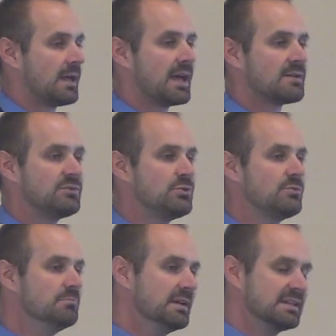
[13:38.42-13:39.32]
Have
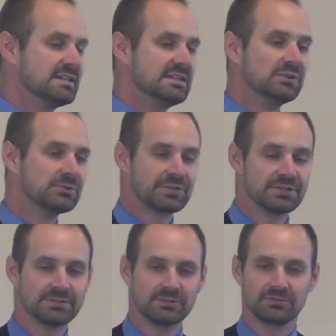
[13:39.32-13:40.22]
you been
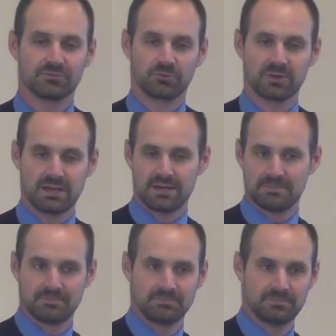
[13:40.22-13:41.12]
guilt-free
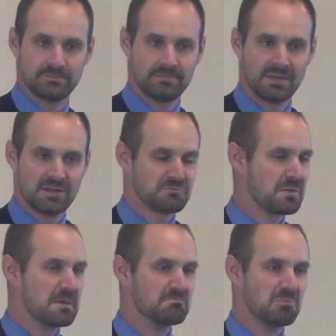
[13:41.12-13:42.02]

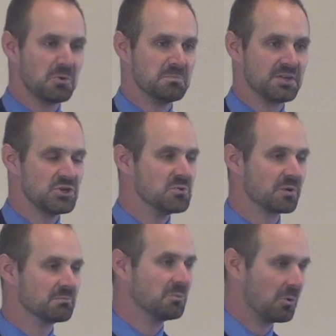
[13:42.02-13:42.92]
from the moment you
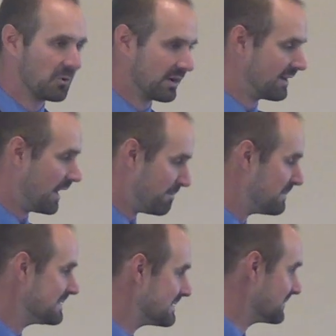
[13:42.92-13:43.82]
were born up
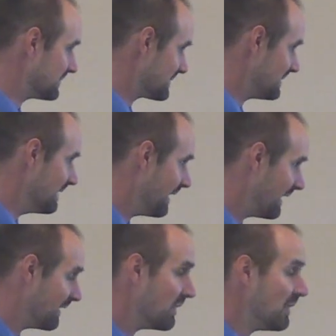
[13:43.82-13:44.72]
until
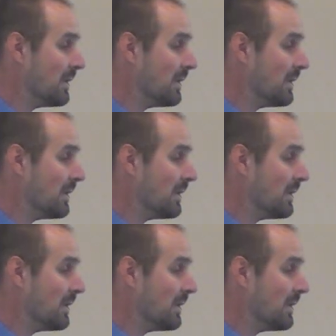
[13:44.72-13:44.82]
today?